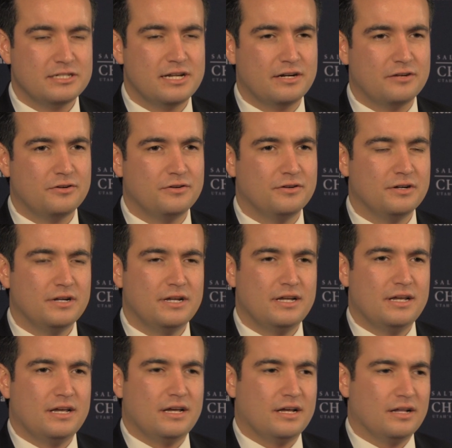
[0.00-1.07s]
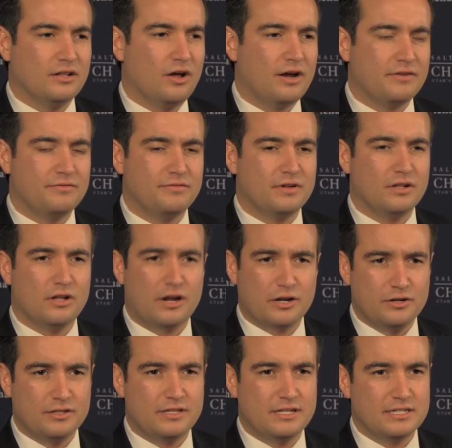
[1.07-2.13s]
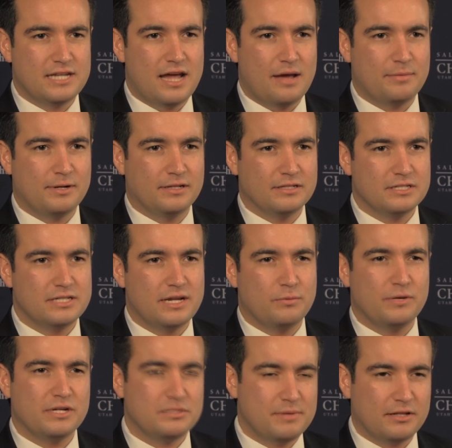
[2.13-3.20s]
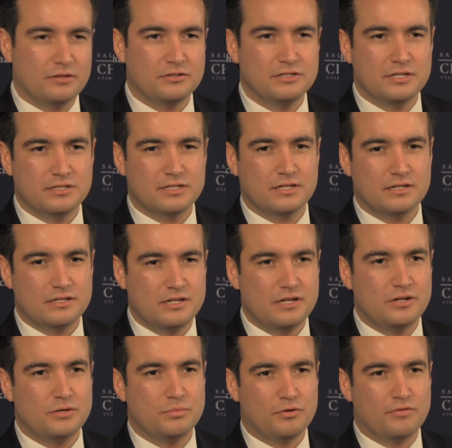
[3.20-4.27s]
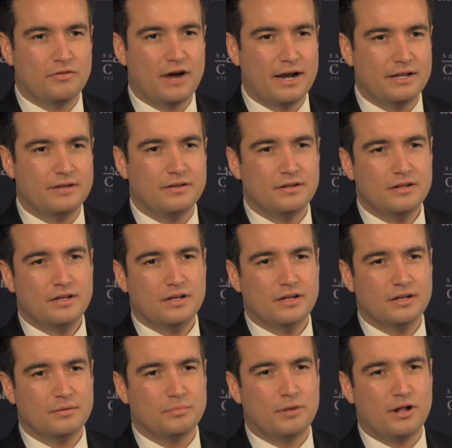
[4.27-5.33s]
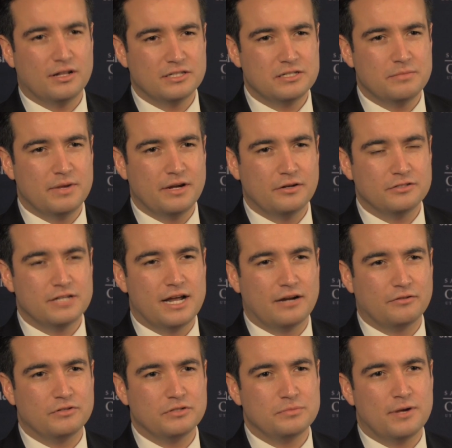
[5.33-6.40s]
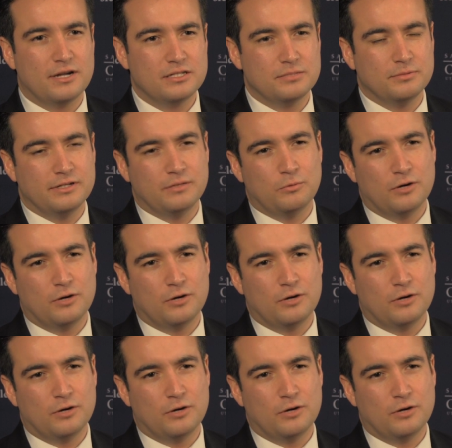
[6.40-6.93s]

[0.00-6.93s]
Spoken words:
sector, a lot of good things happening in the state. We expect those things to continue, provided policymakers act responsibly in